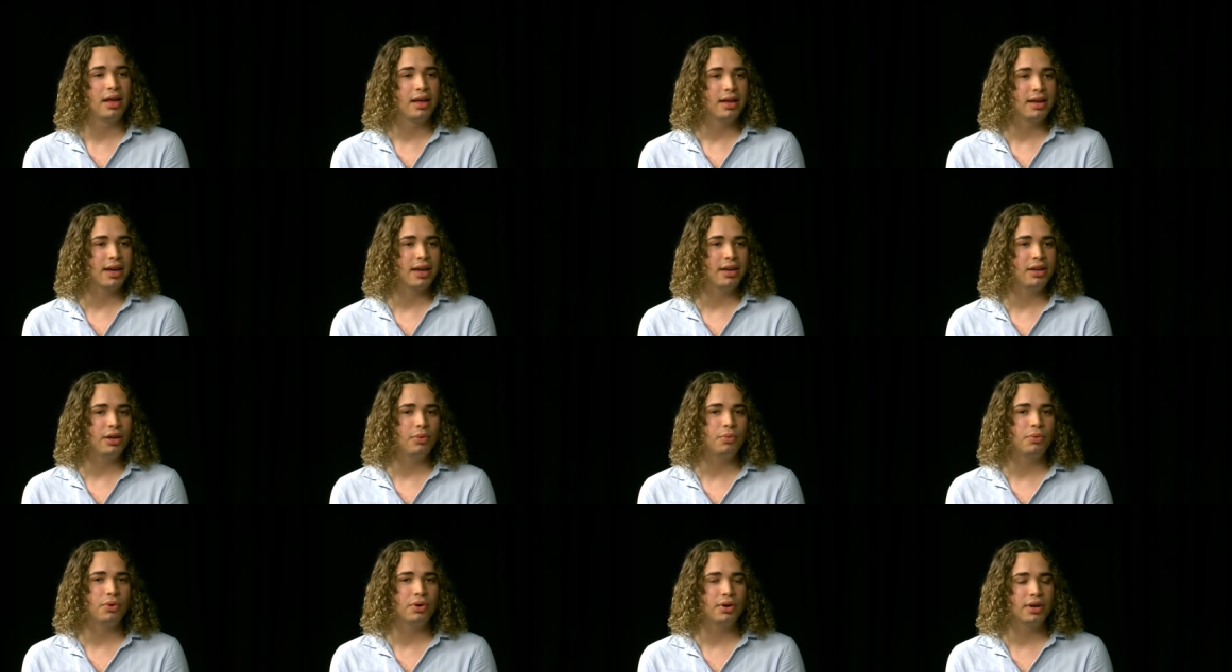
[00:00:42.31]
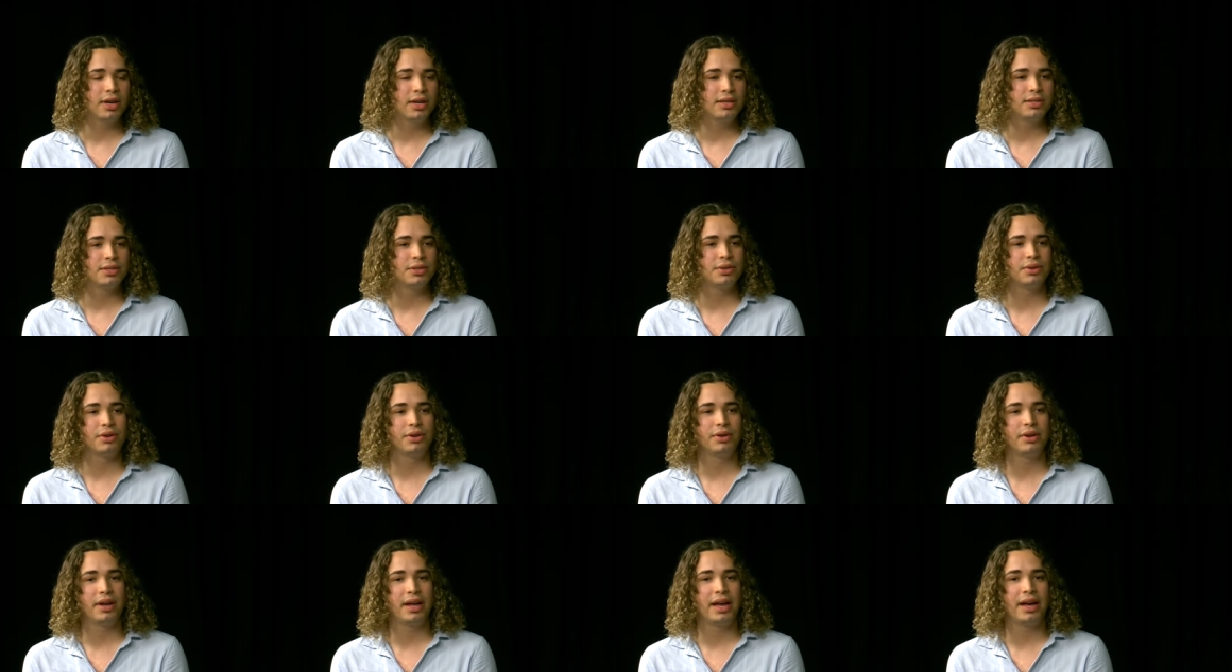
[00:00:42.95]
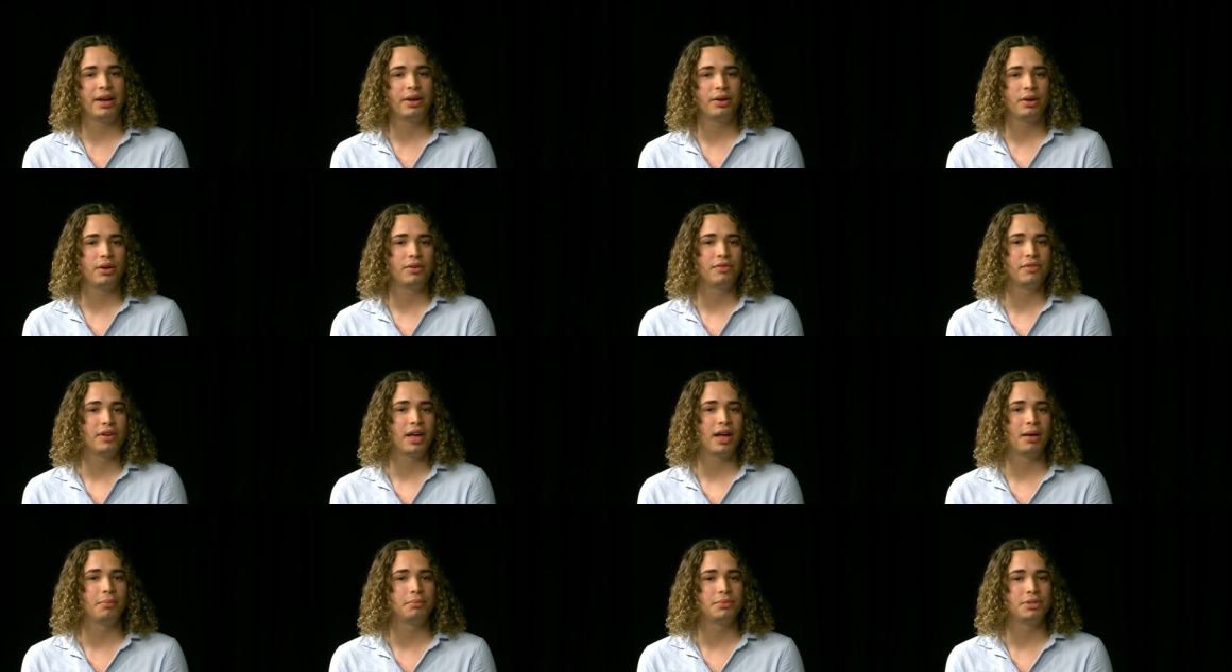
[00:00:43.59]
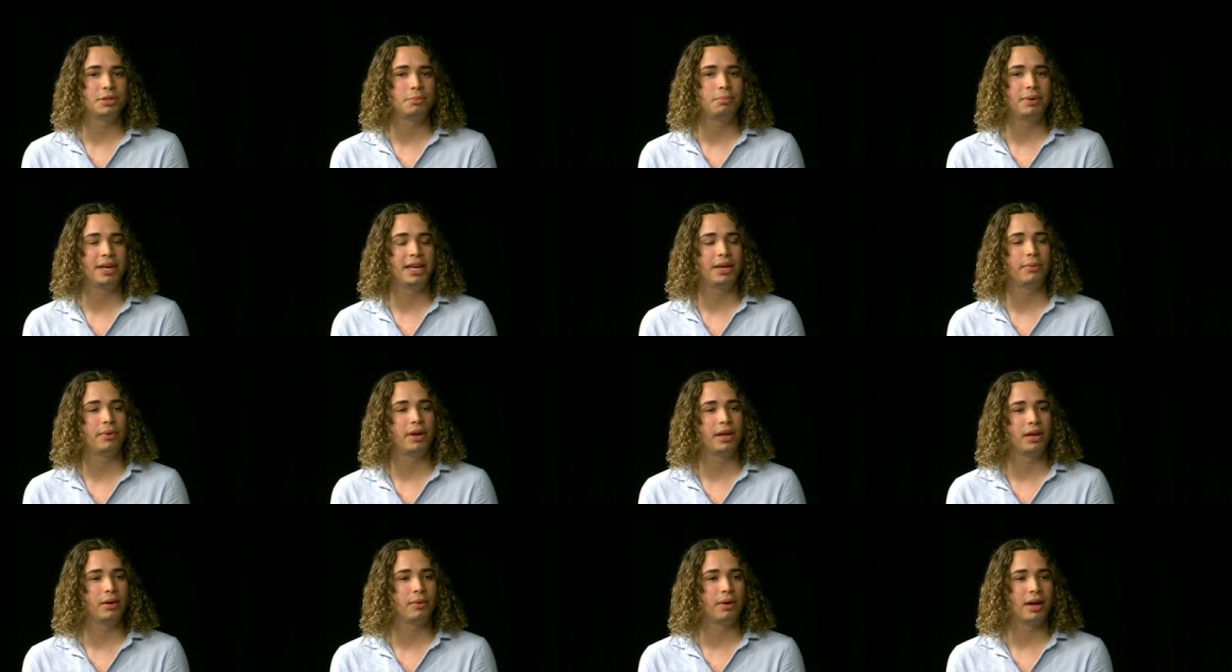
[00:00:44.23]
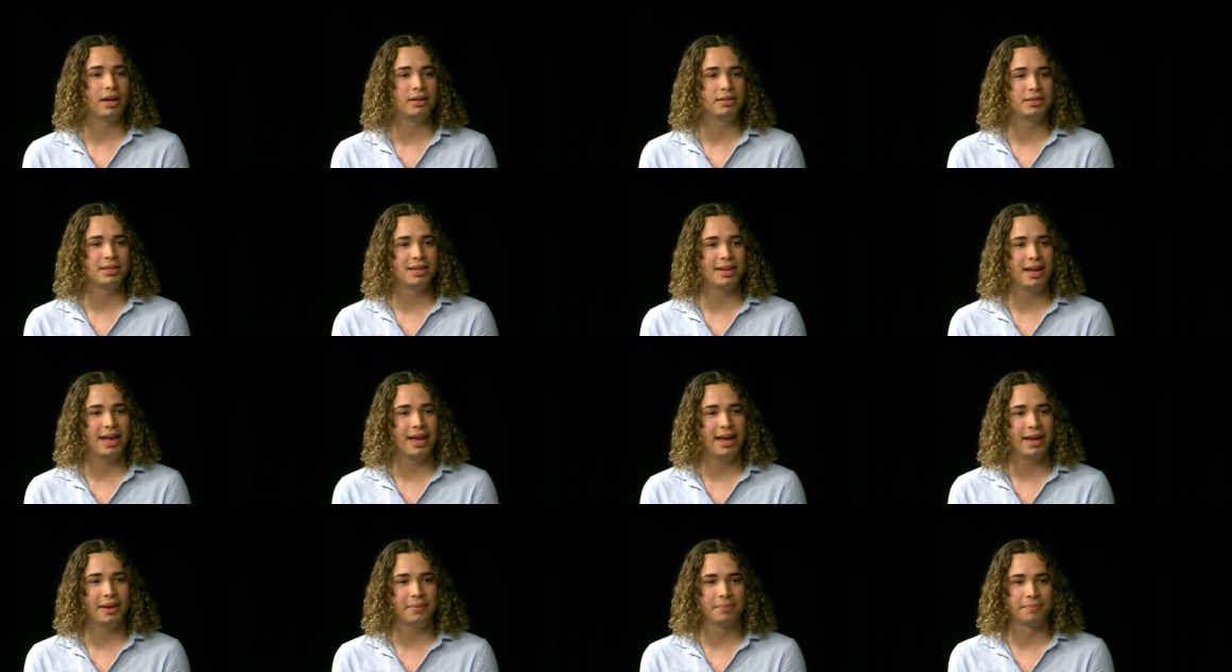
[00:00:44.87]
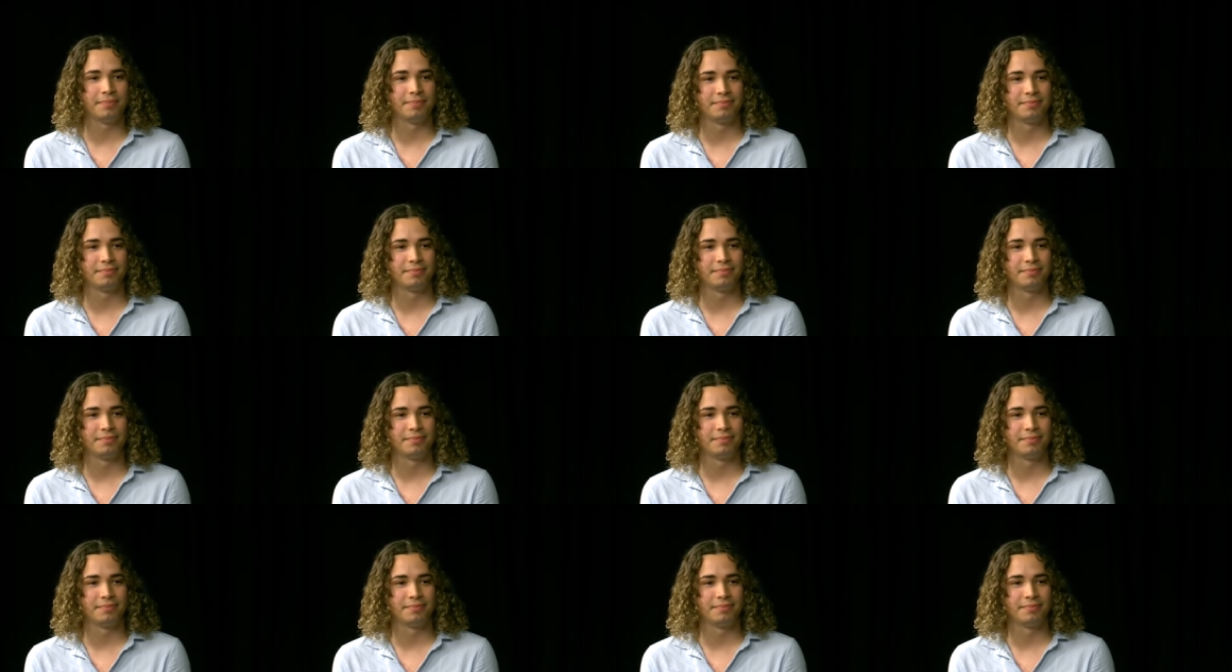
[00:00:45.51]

can you walk us through how you have come to be where you are today?